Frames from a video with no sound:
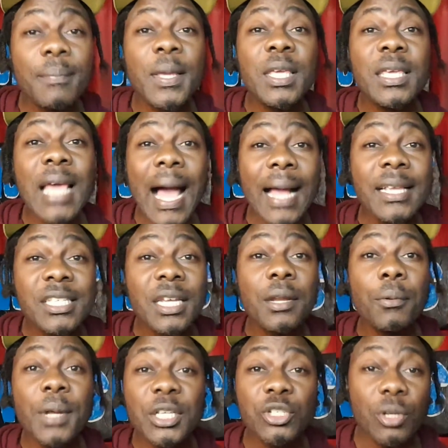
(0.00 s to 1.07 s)
The young
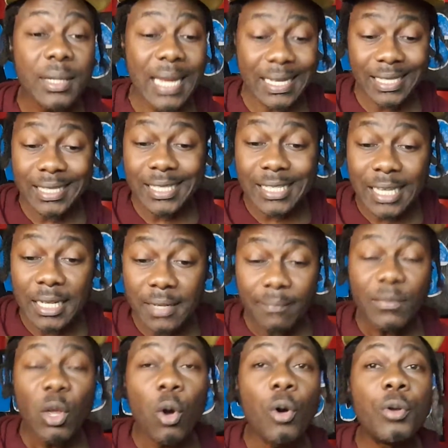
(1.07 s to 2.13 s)
generation doesn't sit
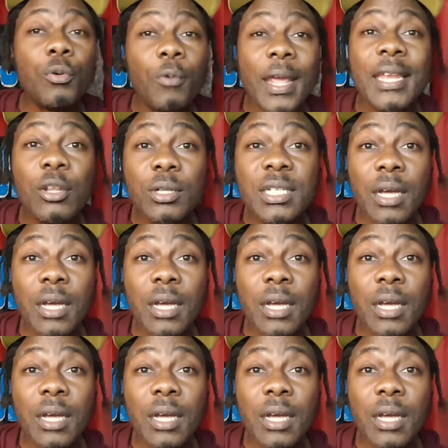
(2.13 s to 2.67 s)
on radio,